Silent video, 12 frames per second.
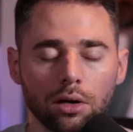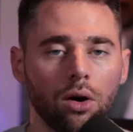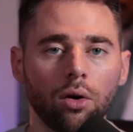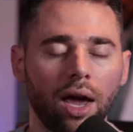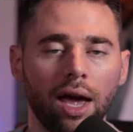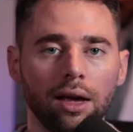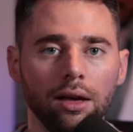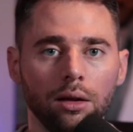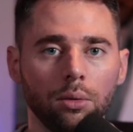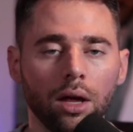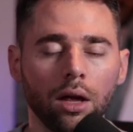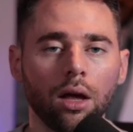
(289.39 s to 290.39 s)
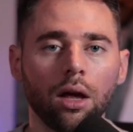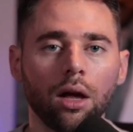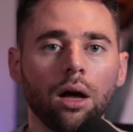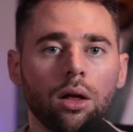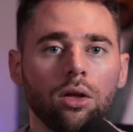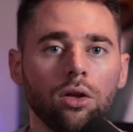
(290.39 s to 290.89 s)
Okay, but
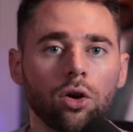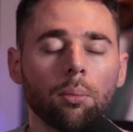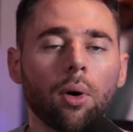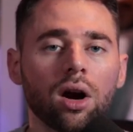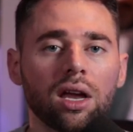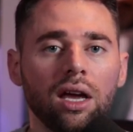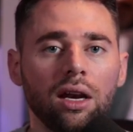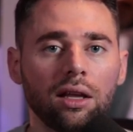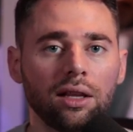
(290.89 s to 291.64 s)
your market,